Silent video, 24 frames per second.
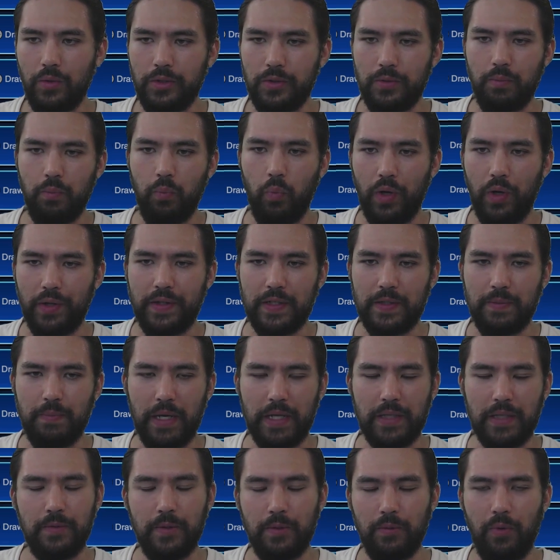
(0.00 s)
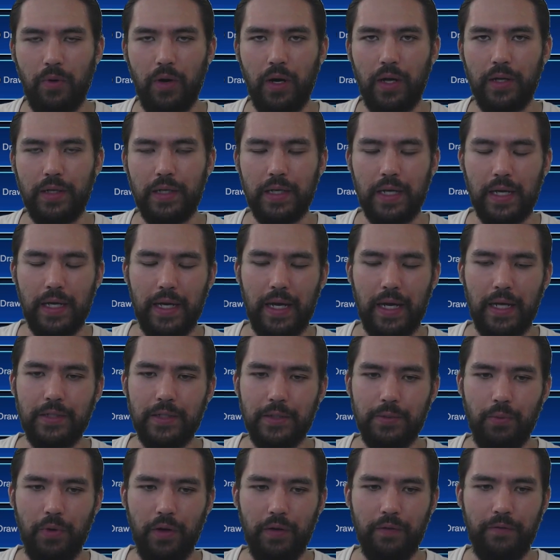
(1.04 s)
what this makes me want, I
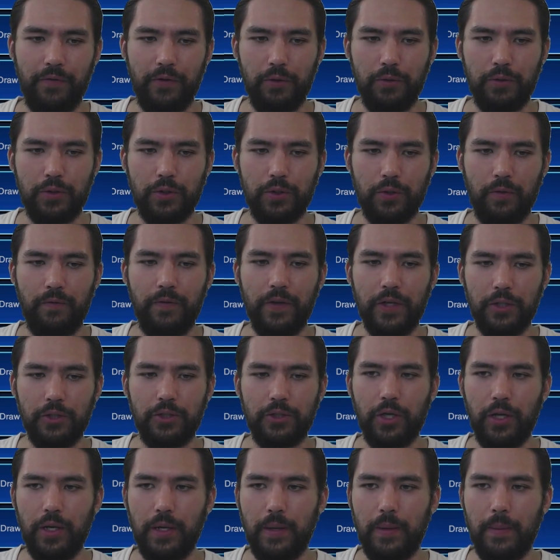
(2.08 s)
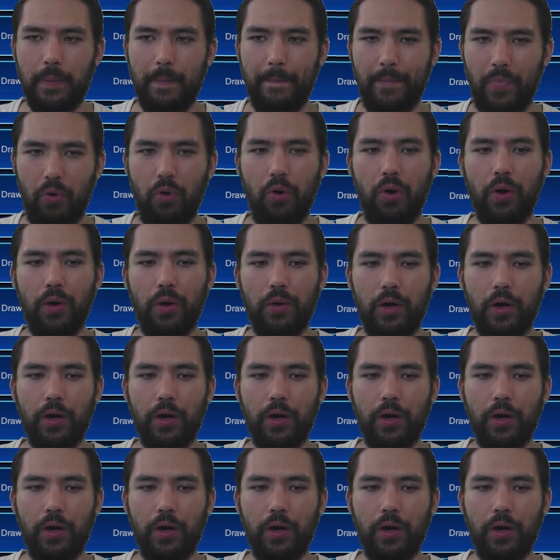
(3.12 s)
just want Future Vision more.